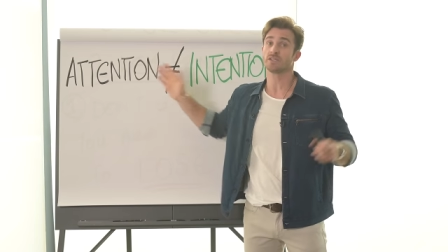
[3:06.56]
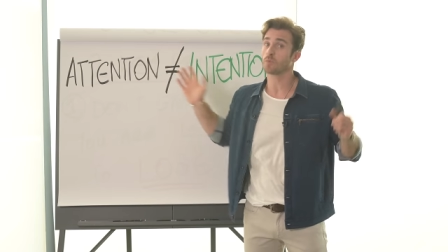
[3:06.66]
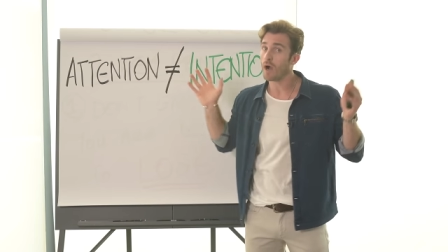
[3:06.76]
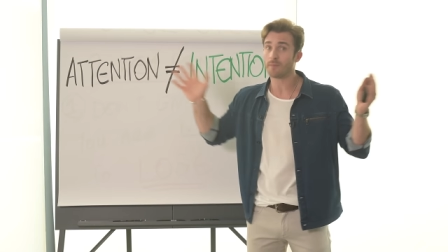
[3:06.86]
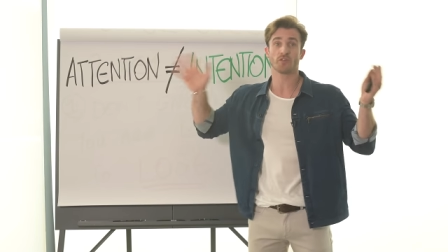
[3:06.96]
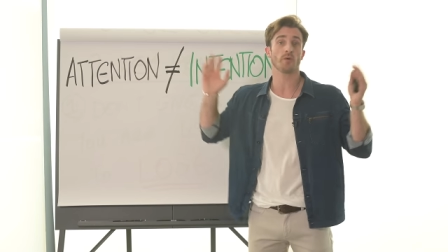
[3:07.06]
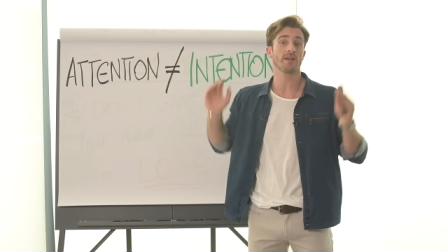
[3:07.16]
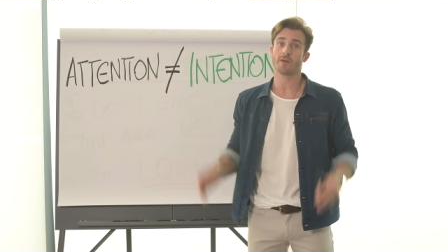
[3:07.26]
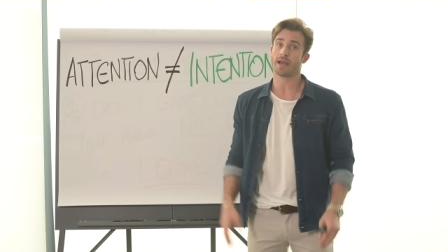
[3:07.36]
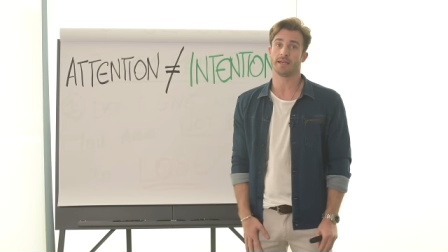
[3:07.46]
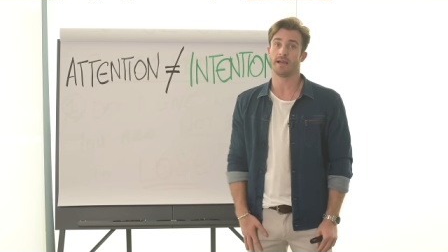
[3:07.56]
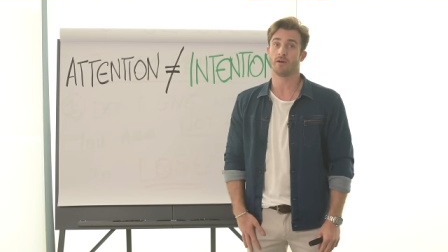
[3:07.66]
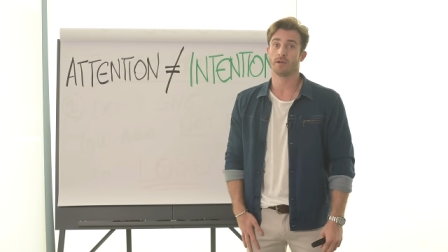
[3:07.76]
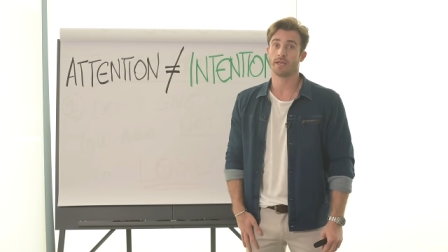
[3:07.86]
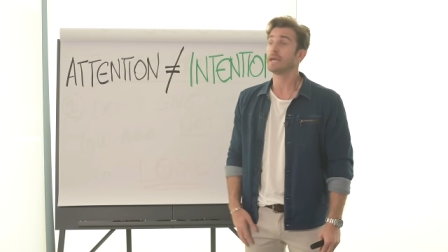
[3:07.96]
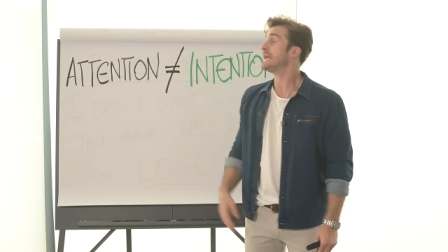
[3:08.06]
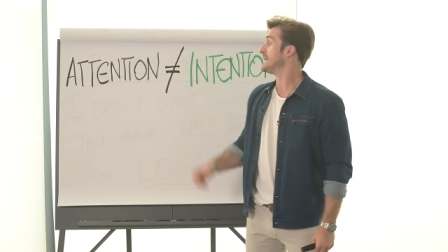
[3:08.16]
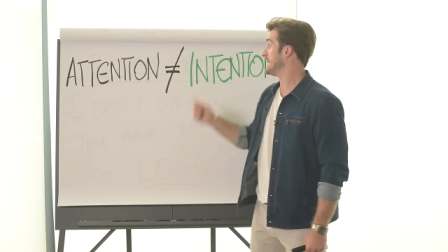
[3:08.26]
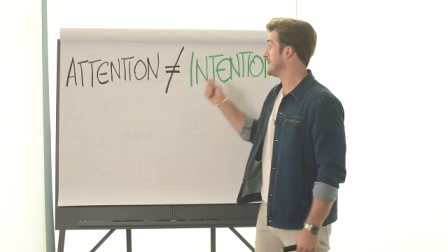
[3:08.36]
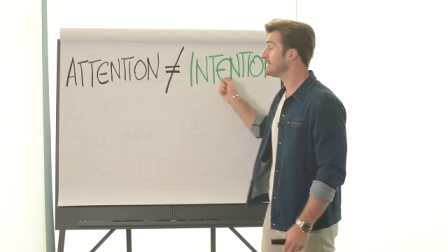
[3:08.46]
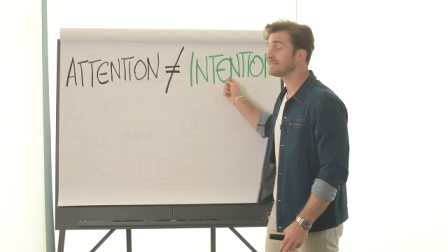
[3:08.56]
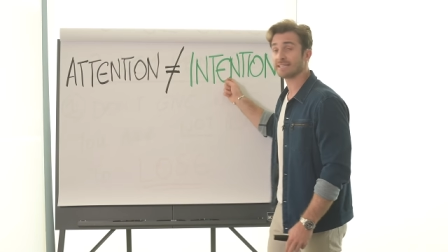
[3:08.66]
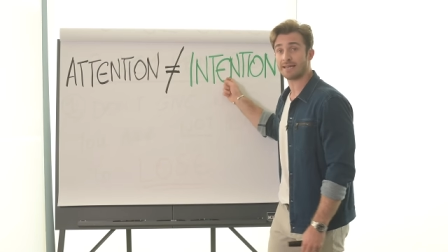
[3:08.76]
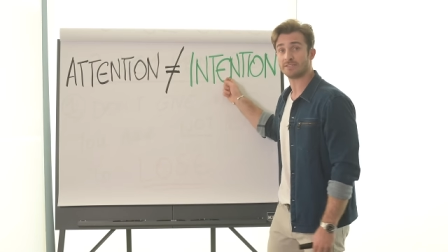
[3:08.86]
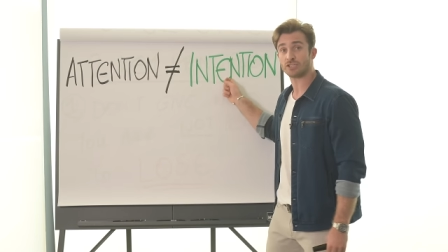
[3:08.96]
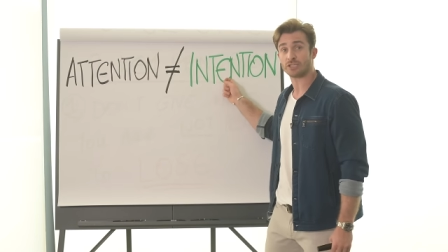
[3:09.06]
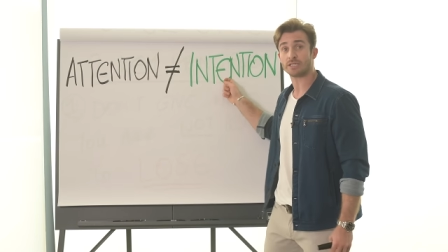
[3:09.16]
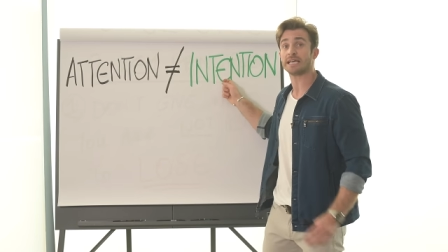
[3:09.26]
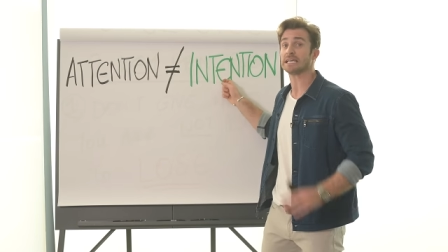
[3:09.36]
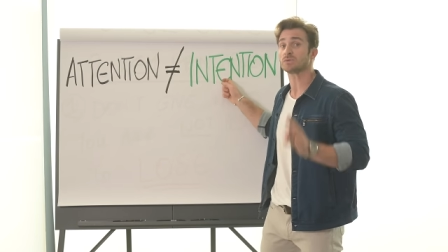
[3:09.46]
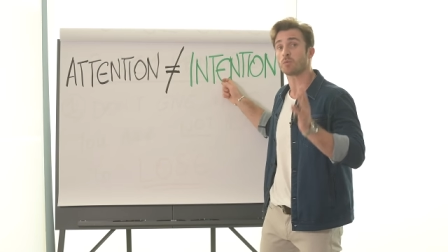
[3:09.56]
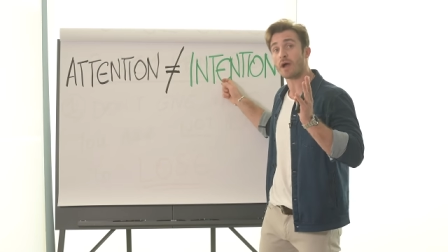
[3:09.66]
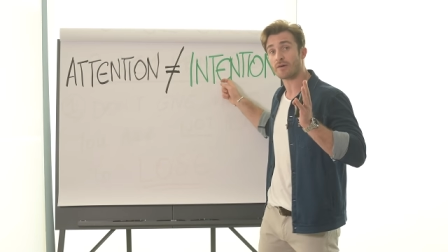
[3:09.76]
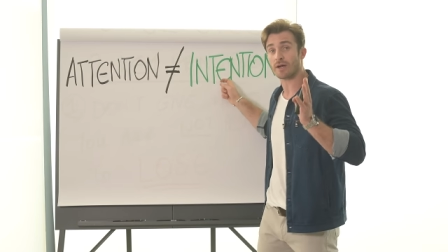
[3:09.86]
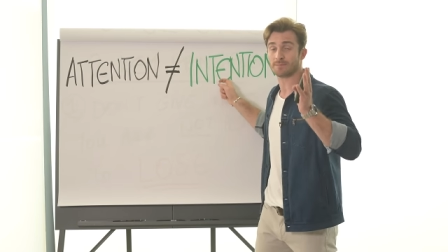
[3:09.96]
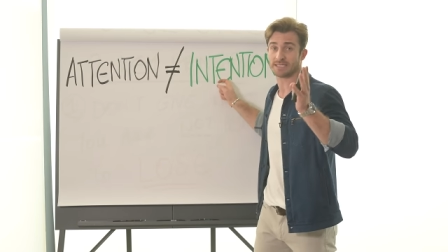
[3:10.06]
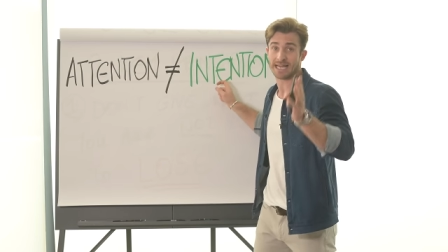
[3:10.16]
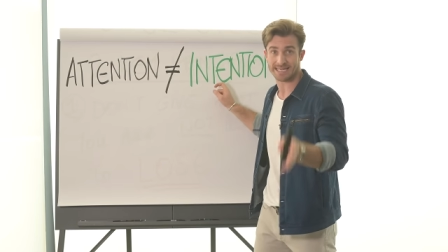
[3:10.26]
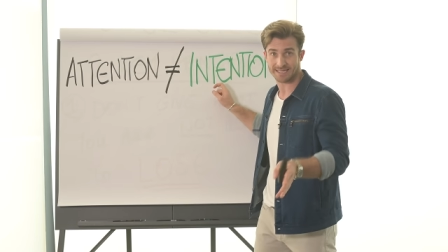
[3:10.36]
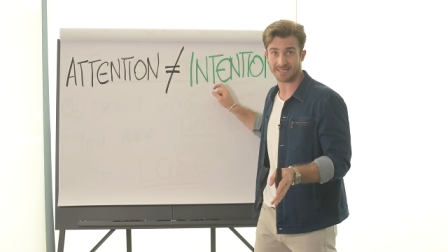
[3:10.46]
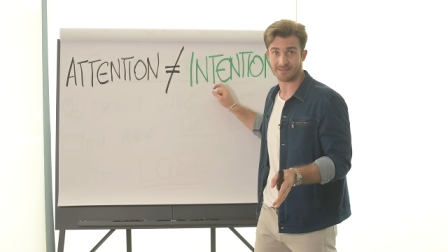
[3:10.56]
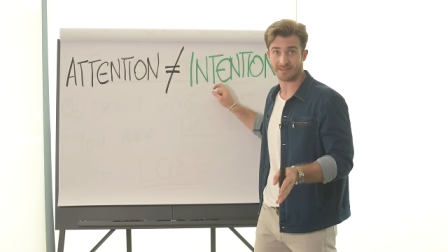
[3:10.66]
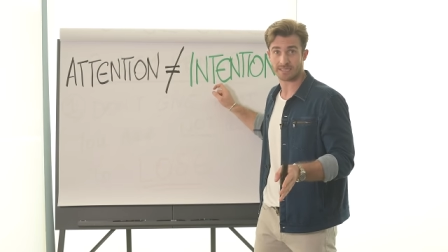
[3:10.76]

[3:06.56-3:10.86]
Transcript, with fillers: is what I'm doing right now. Intention is where I'm taking